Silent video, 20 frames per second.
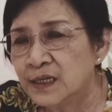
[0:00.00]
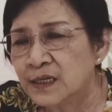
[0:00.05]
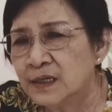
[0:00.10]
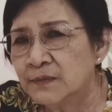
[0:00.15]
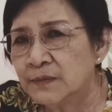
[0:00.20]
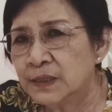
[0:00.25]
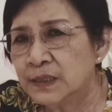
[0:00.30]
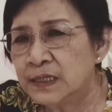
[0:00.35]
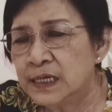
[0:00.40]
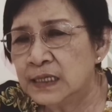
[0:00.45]

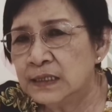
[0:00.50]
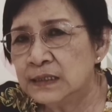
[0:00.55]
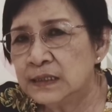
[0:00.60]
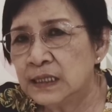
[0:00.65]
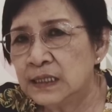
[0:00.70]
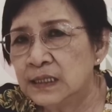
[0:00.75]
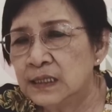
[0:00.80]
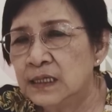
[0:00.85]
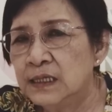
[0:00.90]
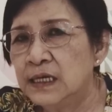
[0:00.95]
But then
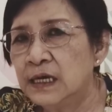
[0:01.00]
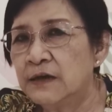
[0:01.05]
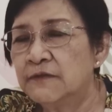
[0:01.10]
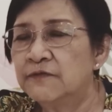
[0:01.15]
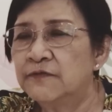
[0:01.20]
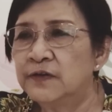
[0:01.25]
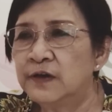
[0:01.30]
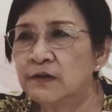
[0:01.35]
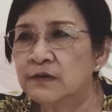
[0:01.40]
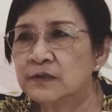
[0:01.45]
suddenly I
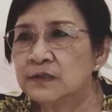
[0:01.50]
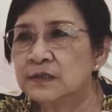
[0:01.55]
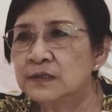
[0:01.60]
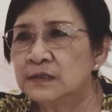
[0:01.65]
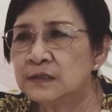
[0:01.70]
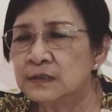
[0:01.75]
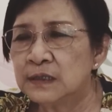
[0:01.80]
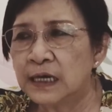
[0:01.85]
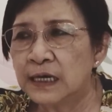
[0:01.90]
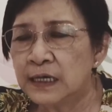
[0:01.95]

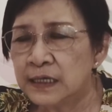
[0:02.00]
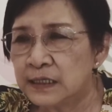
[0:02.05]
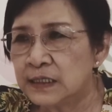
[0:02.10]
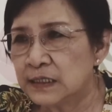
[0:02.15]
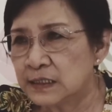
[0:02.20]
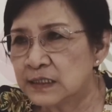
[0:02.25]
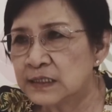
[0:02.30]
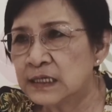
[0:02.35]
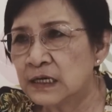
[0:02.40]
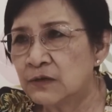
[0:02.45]
heard a
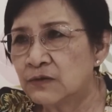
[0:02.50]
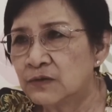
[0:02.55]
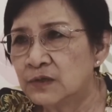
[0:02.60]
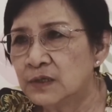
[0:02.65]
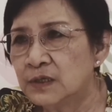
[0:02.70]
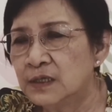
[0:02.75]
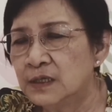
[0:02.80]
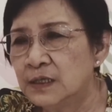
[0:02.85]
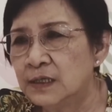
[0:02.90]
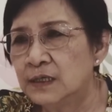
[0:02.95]
sound,
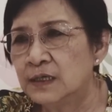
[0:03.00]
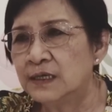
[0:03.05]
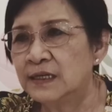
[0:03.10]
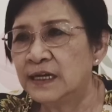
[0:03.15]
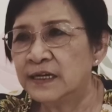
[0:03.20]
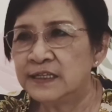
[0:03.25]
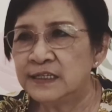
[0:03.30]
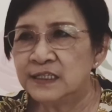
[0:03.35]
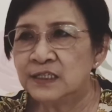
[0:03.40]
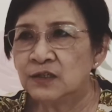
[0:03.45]

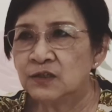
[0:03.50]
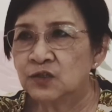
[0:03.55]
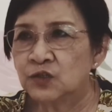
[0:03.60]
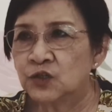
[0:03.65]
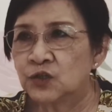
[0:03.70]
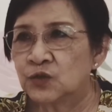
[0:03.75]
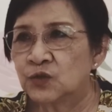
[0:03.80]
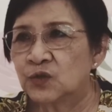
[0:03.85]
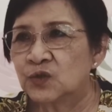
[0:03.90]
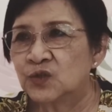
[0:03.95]
like there's a
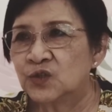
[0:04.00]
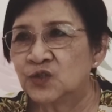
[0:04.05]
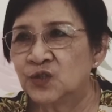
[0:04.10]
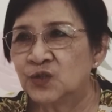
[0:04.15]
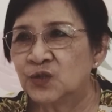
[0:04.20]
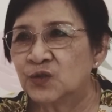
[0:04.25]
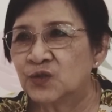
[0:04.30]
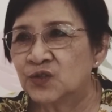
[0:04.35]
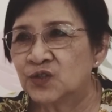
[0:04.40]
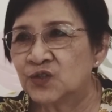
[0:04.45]
shoo,
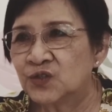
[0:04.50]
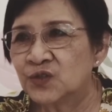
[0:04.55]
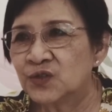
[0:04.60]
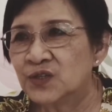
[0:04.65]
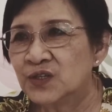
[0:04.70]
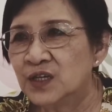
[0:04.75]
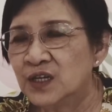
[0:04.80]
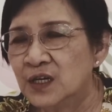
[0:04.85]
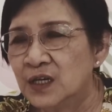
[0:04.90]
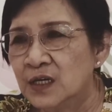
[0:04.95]
shoo, shoo.
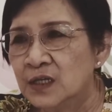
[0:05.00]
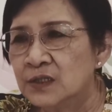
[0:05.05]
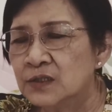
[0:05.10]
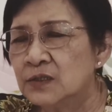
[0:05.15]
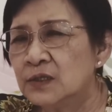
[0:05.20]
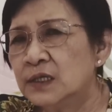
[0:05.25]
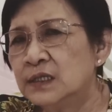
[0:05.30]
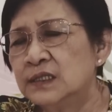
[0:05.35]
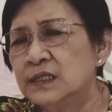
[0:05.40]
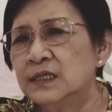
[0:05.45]

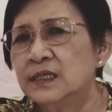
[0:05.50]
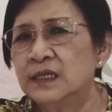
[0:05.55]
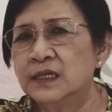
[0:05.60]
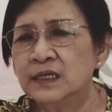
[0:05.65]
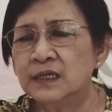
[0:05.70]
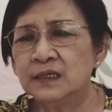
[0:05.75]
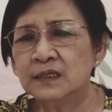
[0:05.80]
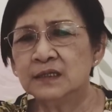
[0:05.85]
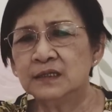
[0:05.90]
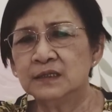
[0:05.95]
So I was
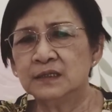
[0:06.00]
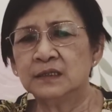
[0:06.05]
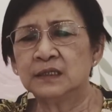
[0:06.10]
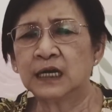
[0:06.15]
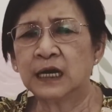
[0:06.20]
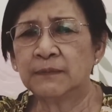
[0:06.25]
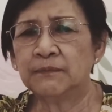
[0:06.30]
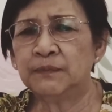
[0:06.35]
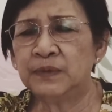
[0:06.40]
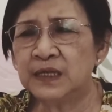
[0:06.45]
thinking,
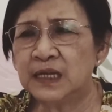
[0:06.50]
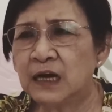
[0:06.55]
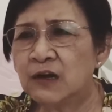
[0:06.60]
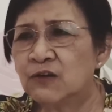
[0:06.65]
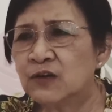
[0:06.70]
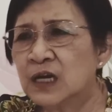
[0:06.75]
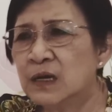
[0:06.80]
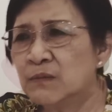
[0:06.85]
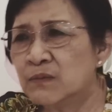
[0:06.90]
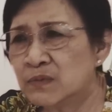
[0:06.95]
carpet, how
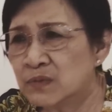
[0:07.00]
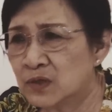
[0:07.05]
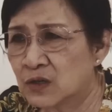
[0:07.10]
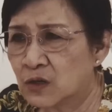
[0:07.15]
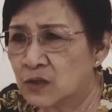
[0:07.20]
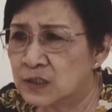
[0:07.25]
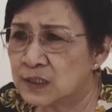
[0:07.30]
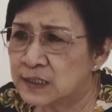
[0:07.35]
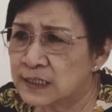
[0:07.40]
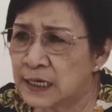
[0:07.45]
come
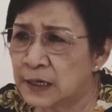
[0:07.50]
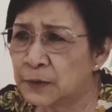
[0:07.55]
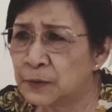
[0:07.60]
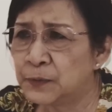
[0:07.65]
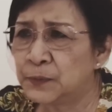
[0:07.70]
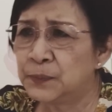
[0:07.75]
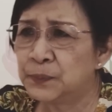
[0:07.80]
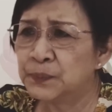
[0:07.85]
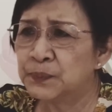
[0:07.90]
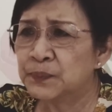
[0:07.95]
got
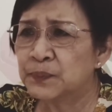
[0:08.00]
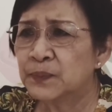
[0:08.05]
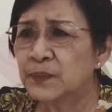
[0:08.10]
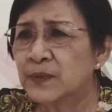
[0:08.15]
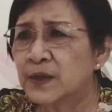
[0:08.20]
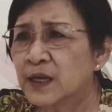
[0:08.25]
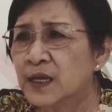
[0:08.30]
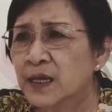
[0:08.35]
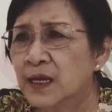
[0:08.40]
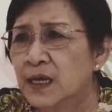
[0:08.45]
sound?
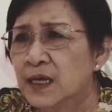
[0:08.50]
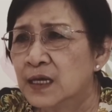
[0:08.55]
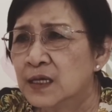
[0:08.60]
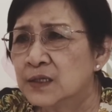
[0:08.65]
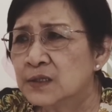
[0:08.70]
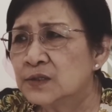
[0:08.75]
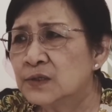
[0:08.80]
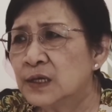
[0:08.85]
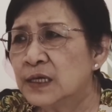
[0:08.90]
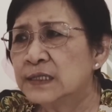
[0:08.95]

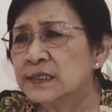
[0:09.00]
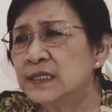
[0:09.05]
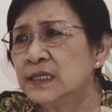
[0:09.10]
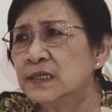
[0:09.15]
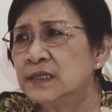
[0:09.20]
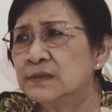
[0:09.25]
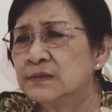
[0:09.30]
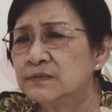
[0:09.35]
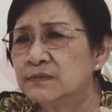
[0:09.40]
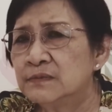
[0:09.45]
So I
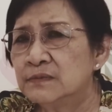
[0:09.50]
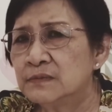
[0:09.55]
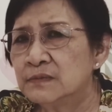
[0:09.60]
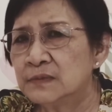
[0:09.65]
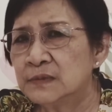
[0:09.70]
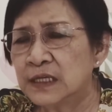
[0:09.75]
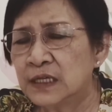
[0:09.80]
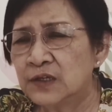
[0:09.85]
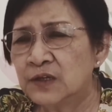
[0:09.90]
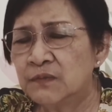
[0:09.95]
said,
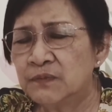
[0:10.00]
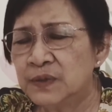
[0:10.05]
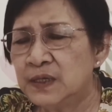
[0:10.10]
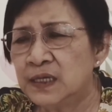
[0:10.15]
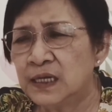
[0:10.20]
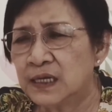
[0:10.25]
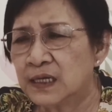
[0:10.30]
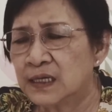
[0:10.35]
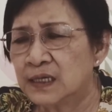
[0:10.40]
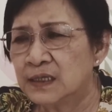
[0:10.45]
cannot be
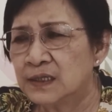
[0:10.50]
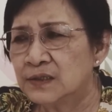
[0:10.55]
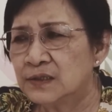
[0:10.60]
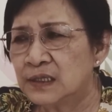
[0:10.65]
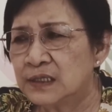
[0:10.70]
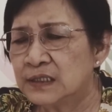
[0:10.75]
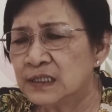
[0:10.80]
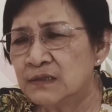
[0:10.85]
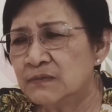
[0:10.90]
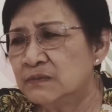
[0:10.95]
lah. So
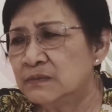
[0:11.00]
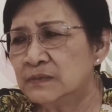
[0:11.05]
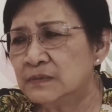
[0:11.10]
I said,